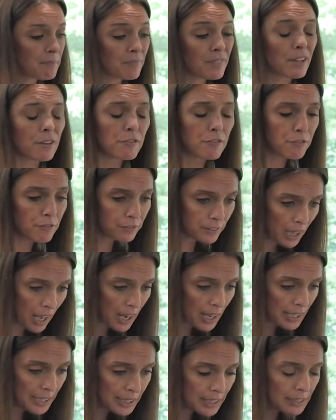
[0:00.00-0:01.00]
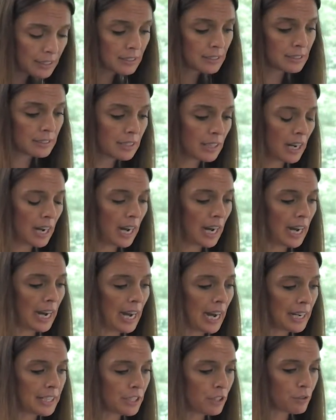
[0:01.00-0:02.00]
Flood,
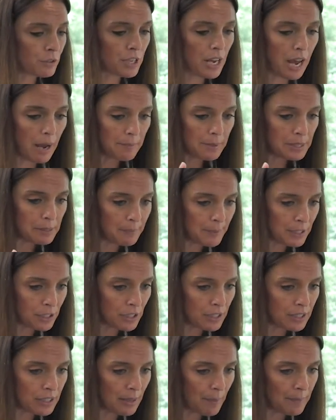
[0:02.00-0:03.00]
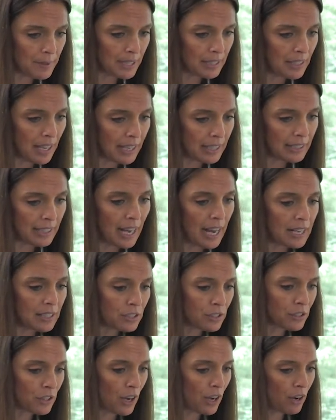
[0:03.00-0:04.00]
I know Thomas mentioned something like that.
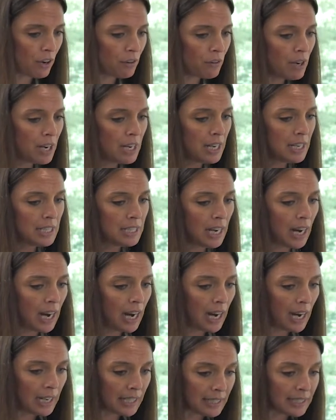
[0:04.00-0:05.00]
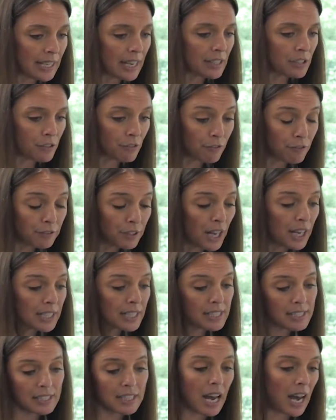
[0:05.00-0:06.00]
So yes, flood
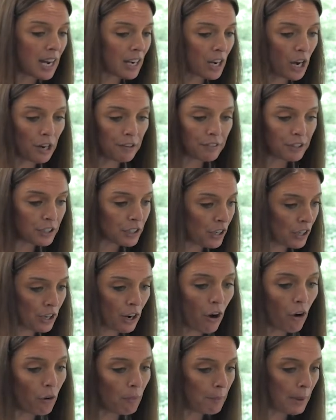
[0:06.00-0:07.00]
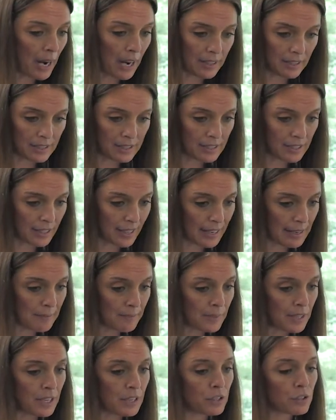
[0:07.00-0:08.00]
is not covered on a home policy.
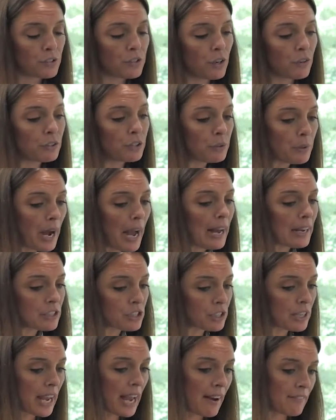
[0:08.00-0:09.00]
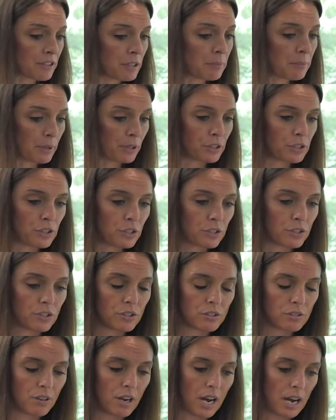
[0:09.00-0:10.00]
So you actually have to
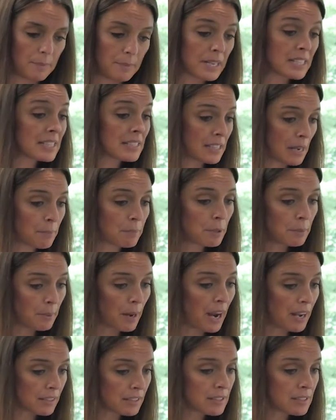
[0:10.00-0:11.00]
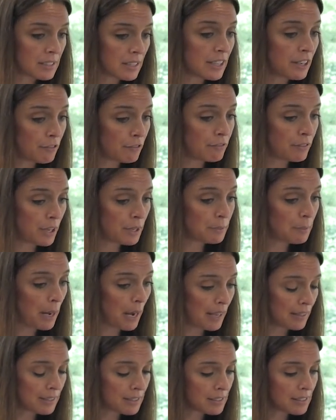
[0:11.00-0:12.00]
purchase a separate policy, a flood
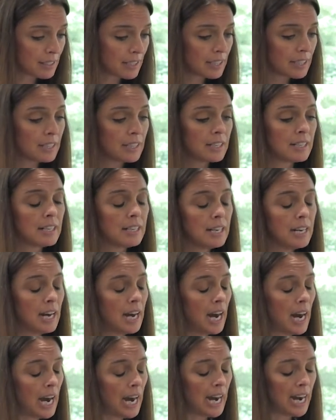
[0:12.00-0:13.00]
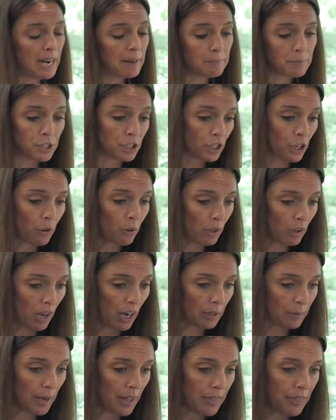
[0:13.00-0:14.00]
policy, to go
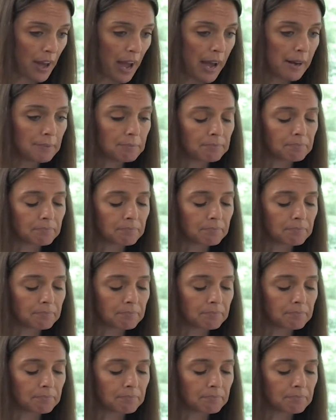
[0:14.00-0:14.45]
along with that.